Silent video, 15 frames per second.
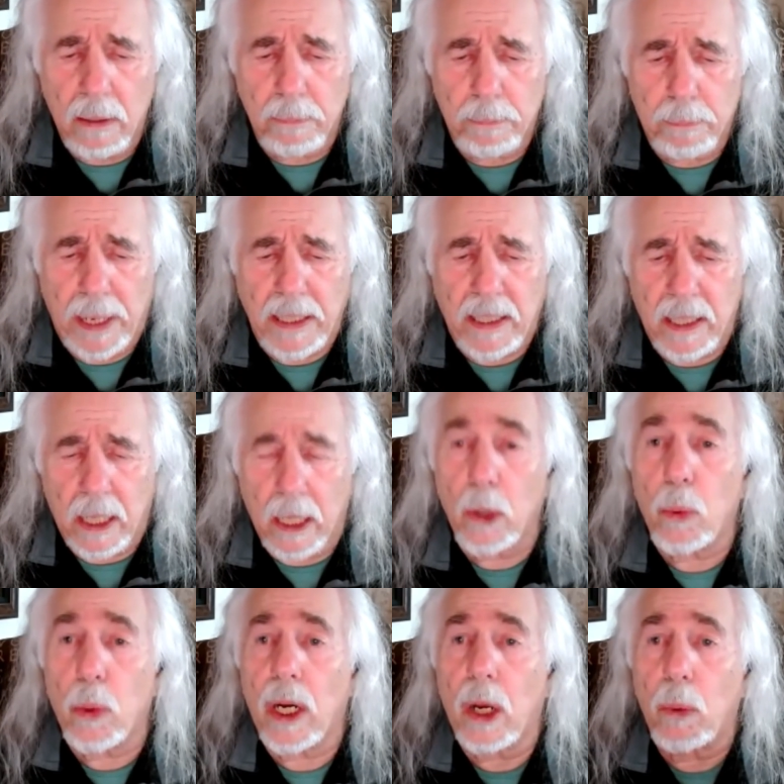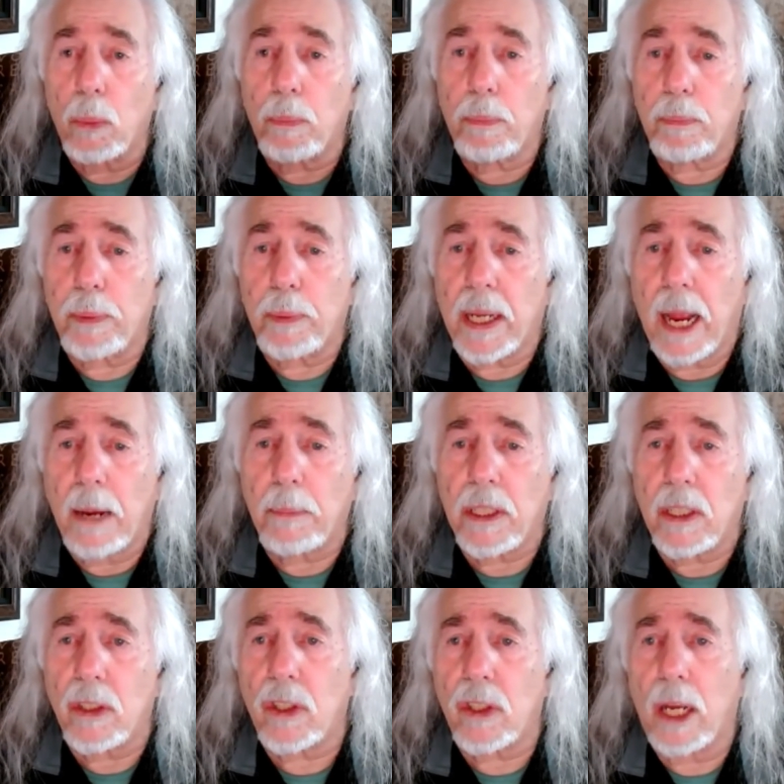basically when I became a
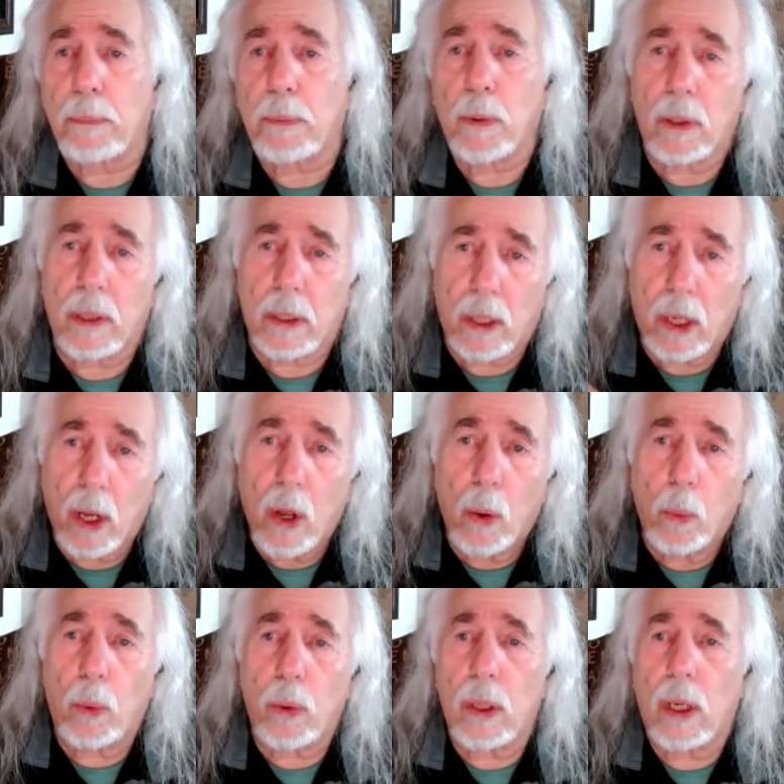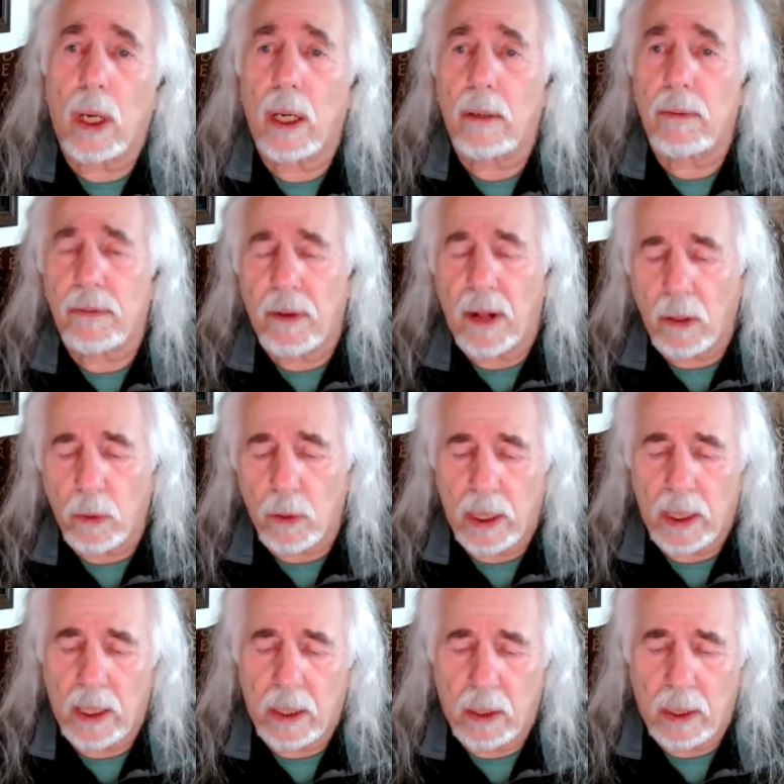disciple and followed
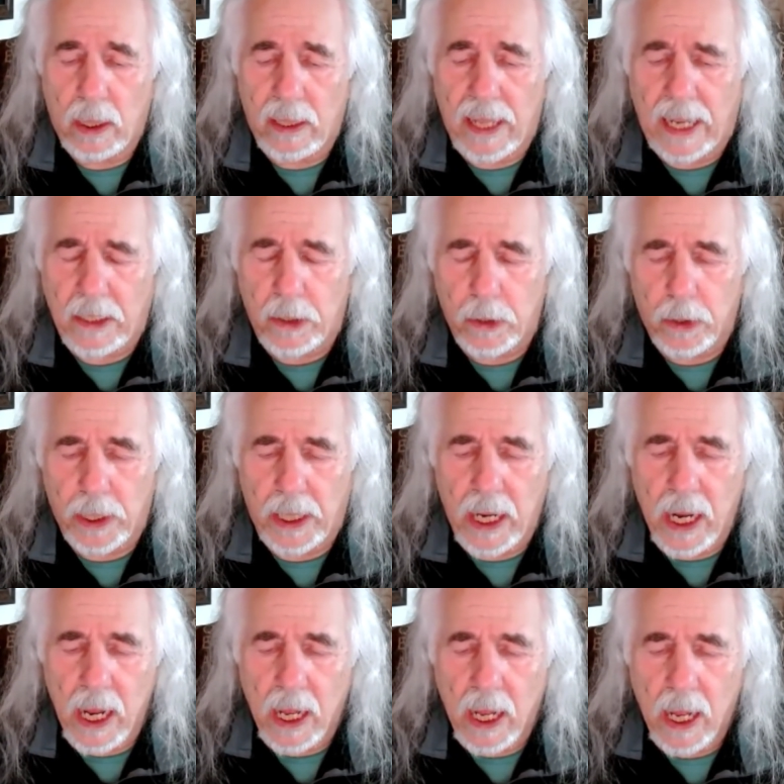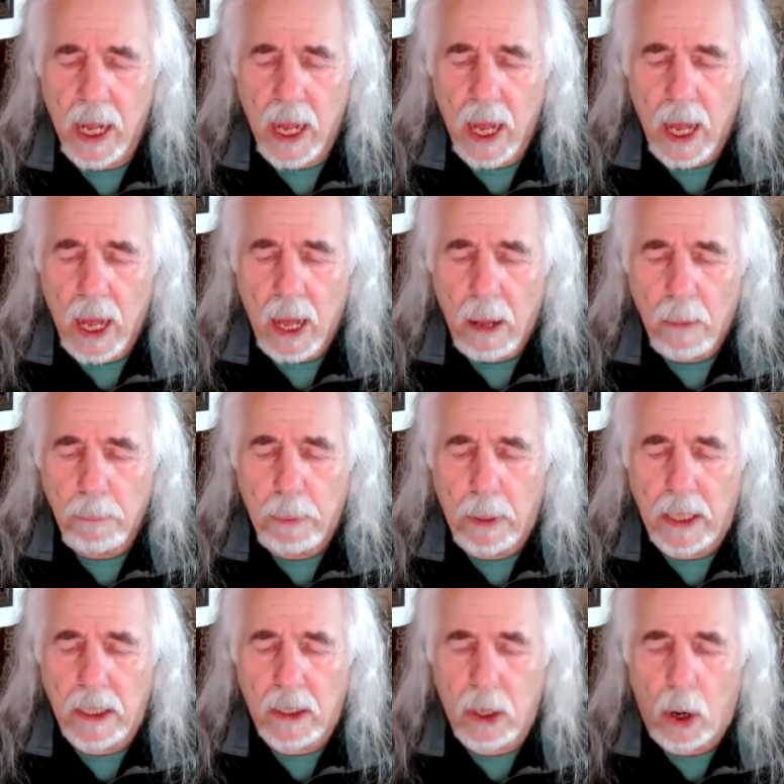that journey. But
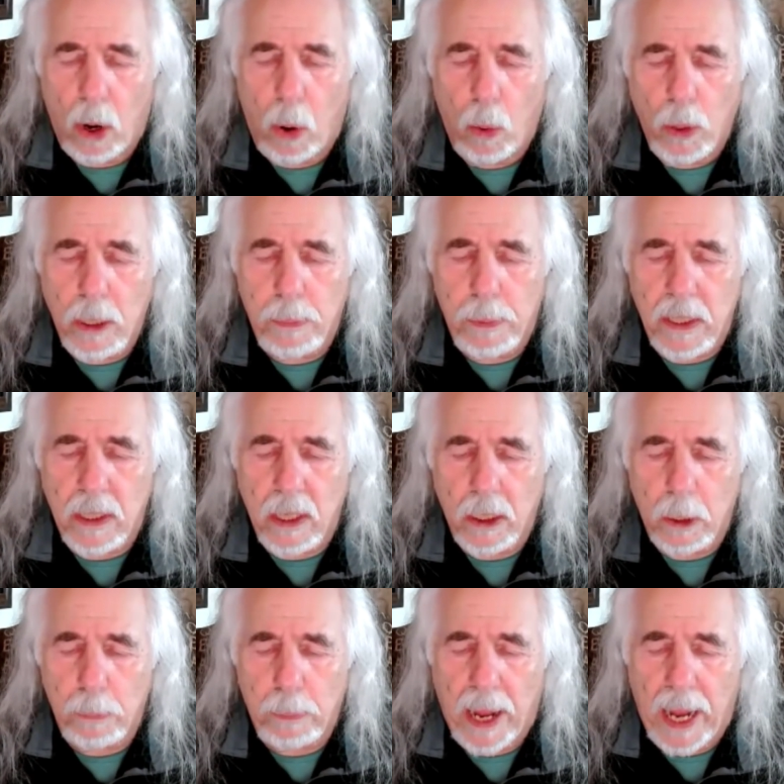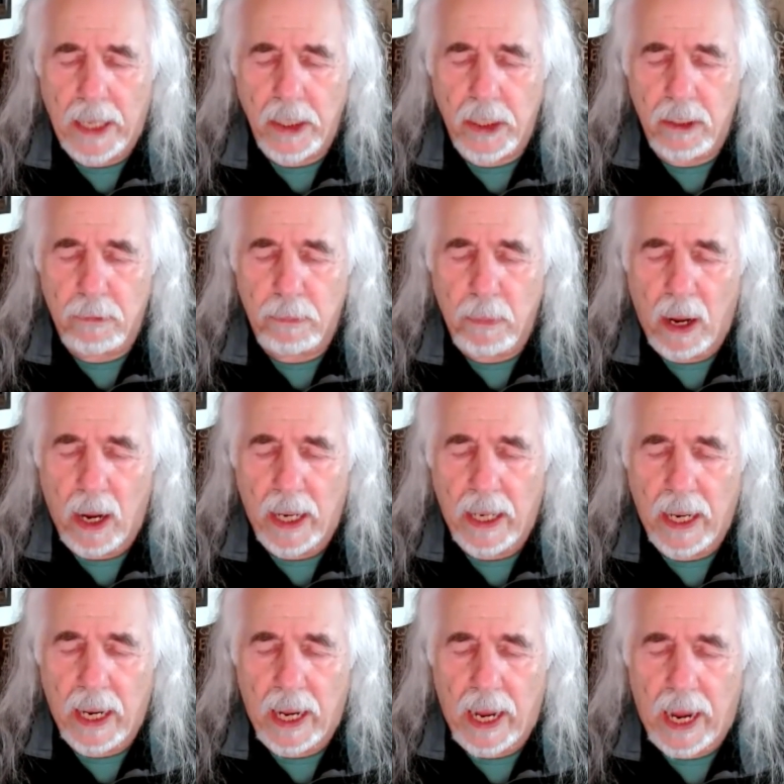it's always been such a passion of
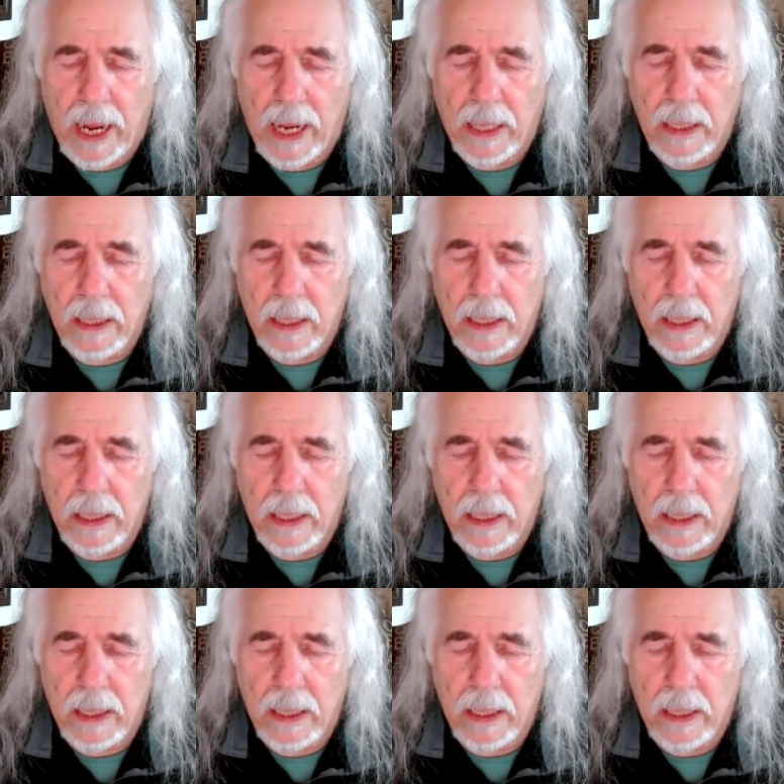mine, and